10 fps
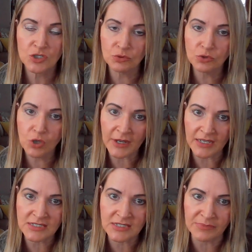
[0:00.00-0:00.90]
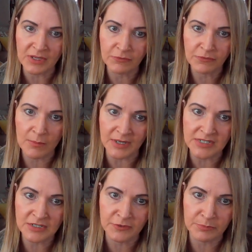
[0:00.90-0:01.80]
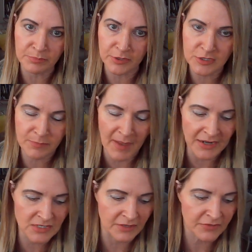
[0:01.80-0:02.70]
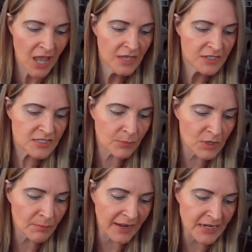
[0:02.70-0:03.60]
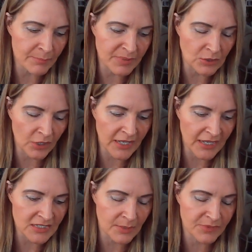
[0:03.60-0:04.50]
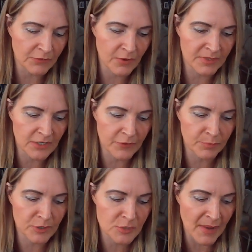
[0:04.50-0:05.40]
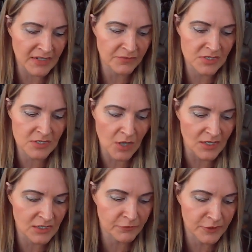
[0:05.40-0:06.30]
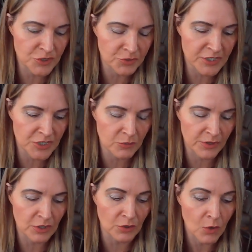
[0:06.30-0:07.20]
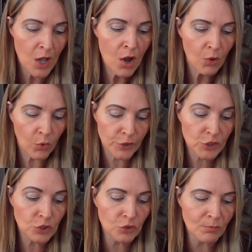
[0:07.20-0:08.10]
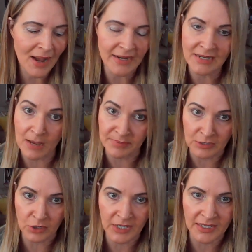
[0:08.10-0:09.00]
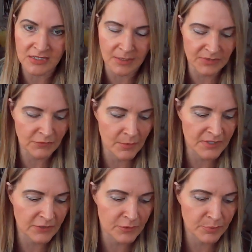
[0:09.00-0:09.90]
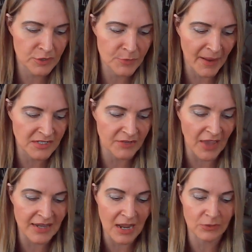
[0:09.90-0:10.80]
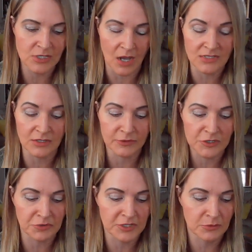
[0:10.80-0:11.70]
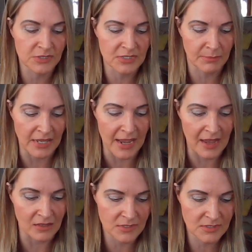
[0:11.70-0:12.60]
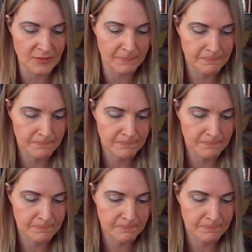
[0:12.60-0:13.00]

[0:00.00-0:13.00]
to look at something from a different perspective. Someone might not be looking at something from a different perspective. This is causing frustration with you. Or you might not be looking at something from a different perspective and now it's causing frustration with somebody else.